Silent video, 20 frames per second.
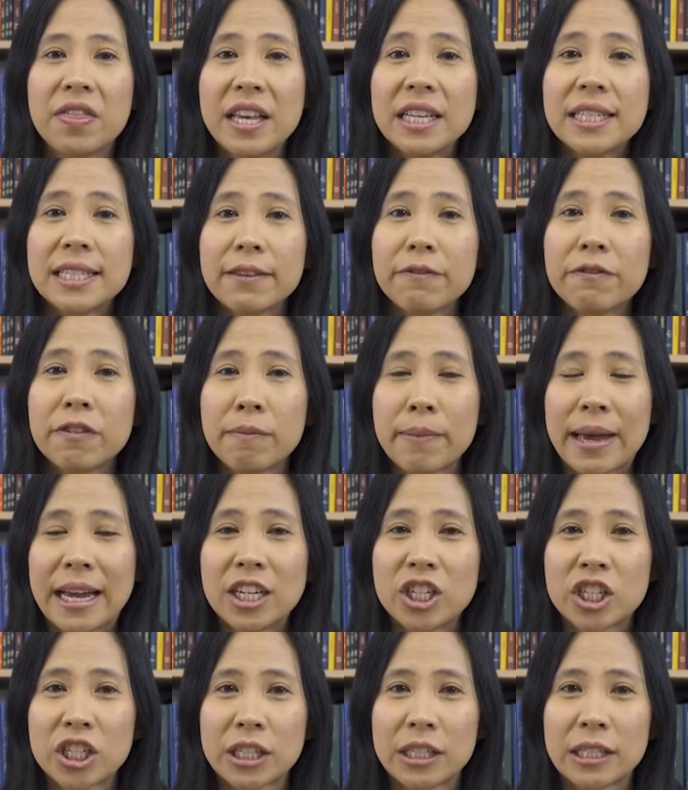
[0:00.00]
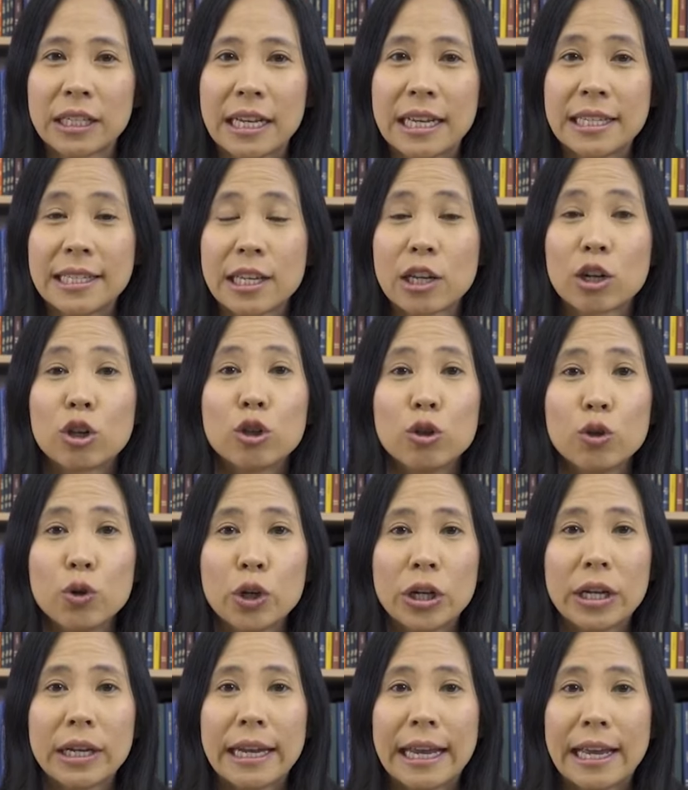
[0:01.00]
This information is
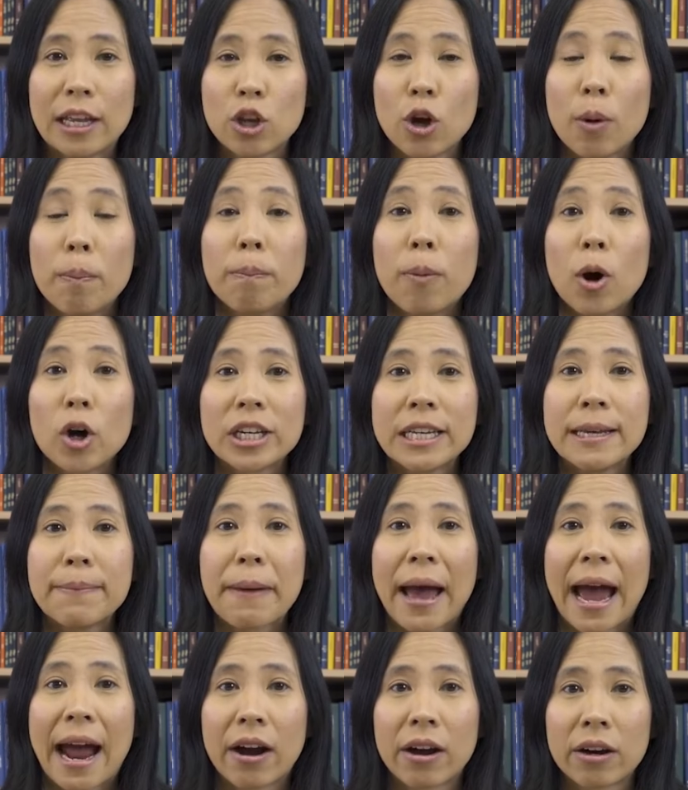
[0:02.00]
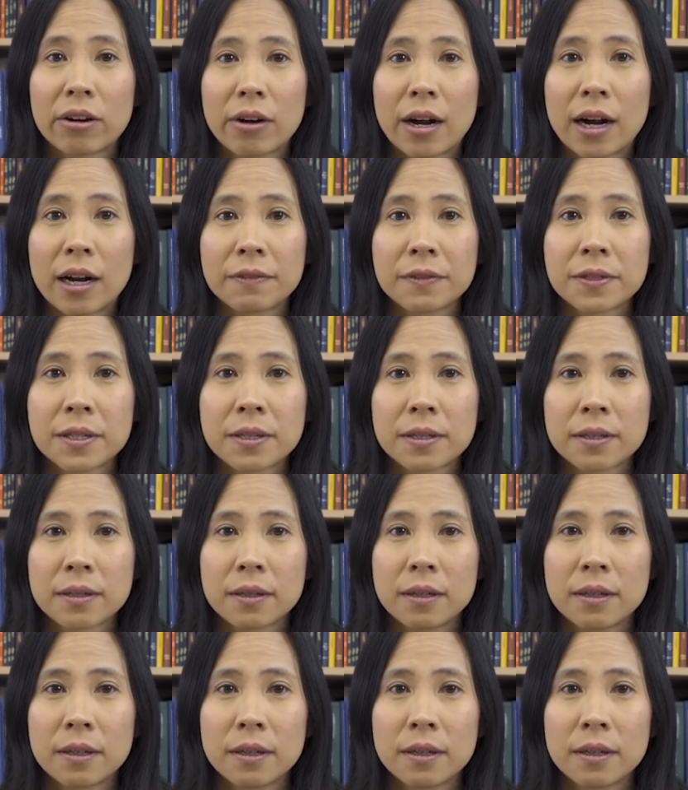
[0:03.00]
included in your body paragraphs.